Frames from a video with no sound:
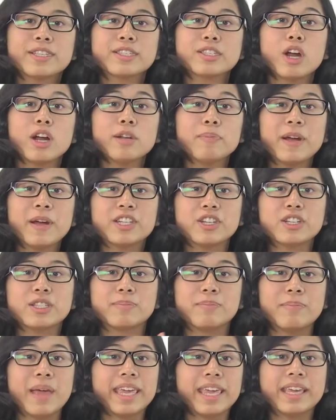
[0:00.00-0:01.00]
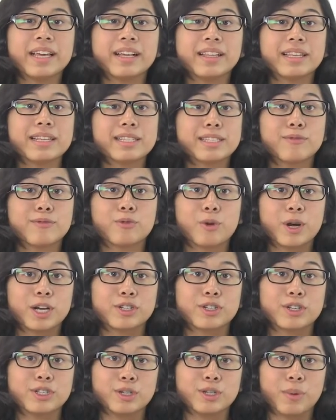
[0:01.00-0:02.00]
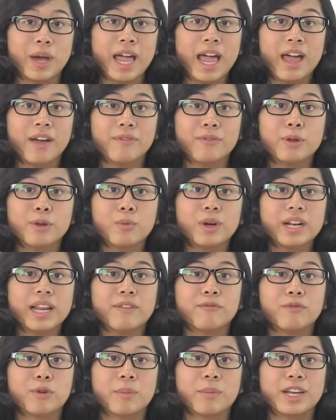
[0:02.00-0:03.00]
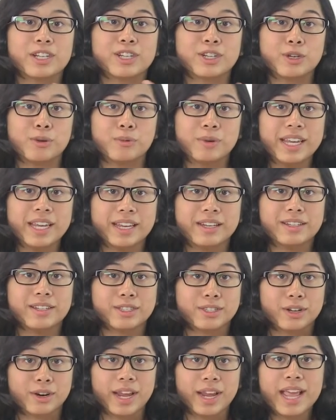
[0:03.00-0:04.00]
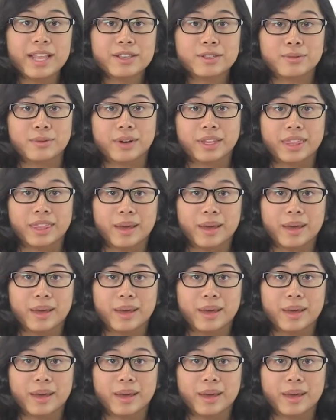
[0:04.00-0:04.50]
start by just making a list of questions you have and what information you need to start answering